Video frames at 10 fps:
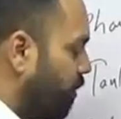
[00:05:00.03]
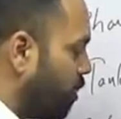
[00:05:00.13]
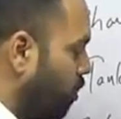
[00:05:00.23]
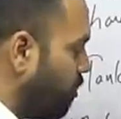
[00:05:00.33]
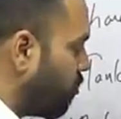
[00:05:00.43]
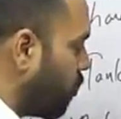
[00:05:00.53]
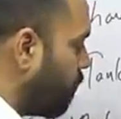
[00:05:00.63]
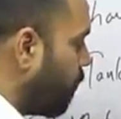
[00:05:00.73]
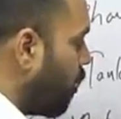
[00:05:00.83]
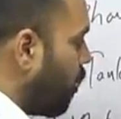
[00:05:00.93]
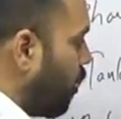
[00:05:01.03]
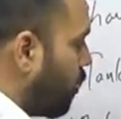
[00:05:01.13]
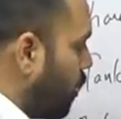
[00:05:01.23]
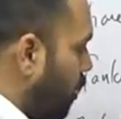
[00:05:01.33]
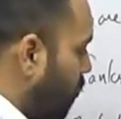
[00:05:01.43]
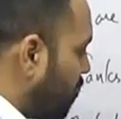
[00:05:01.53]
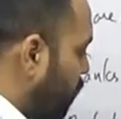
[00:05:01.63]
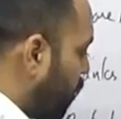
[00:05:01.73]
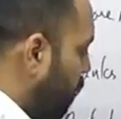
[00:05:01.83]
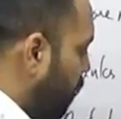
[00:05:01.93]
Bernoulli's theorem. Then there was a
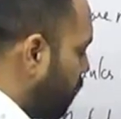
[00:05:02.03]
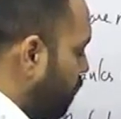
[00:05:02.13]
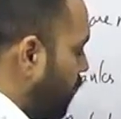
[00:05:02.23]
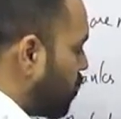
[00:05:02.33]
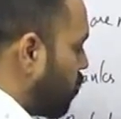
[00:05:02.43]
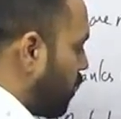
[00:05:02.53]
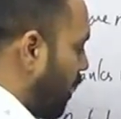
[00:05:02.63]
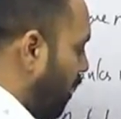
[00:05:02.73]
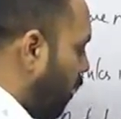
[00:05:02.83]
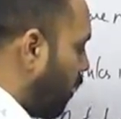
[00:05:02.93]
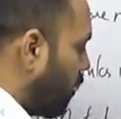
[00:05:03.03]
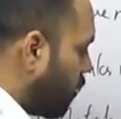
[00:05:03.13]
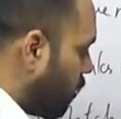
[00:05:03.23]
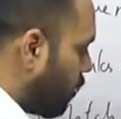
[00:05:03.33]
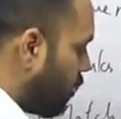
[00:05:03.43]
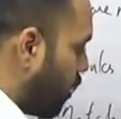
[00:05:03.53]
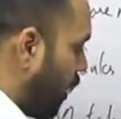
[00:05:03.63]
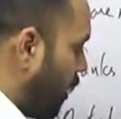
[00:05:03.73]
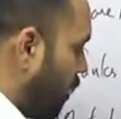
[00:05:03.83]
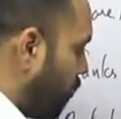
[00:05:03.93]
problem based on entry length,
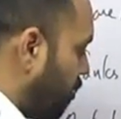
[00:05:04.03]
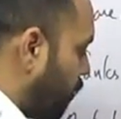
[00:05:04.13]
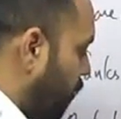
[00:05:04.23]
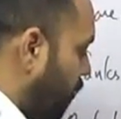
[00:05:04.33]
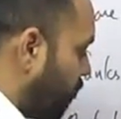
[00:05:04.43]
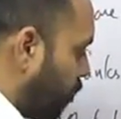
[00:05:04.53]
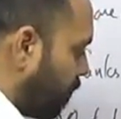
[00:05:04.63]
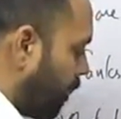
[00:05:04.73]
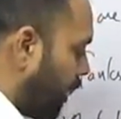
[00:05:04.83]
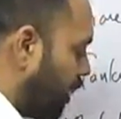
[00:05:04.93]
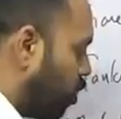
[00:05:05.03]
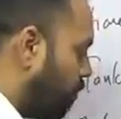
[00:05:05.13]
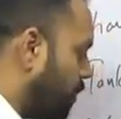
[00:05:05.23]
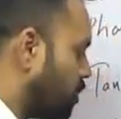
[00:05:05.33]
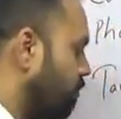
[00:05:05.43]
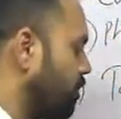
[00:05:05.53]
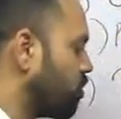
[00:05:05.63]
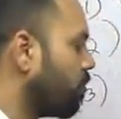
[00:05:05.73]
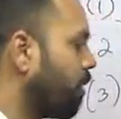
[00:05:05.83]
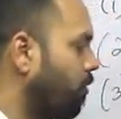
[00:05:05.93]
and there was a problem from mechanical operation based
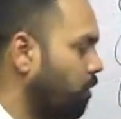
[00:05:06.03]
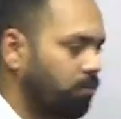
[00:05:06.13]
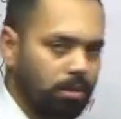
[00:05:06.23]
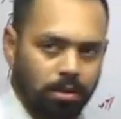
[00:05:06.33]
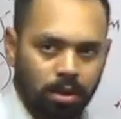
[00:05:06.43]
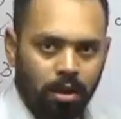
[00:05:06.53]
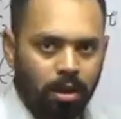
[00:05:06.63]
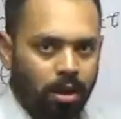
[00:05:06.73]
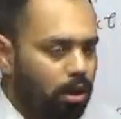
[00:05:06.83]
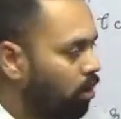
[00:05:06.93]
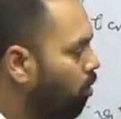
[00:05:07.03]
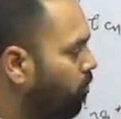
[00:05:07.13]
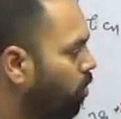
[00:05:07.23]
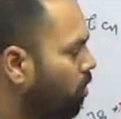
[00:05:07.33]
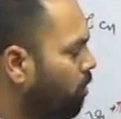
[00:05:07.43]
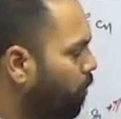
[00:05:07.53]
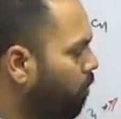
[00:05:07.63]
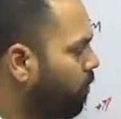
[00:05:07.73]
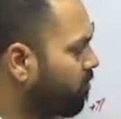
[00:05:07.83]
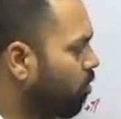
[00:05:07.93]
on power number. Overall, the
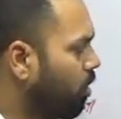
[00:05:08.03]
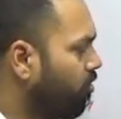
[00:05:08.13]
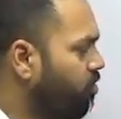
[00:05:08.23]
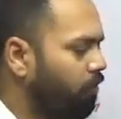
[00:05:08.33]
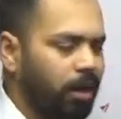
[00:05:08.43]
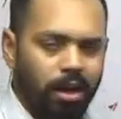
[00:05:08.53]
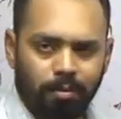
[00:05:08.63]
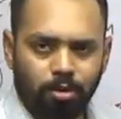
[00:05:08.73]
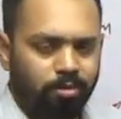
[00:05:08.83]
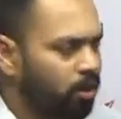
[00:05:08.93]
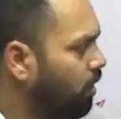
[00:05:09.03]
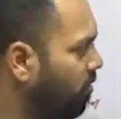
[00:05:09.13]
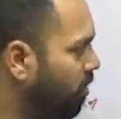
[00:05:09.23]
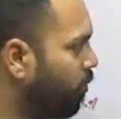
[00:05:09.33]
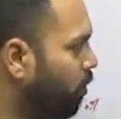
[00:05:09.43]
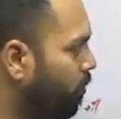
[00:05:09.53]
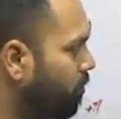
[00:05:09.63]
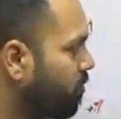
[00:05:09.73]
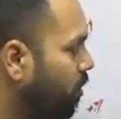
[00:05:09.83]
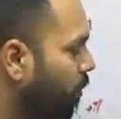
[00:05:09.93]
problems on FM and MO were easy
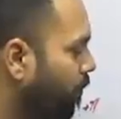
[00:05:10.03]
problems.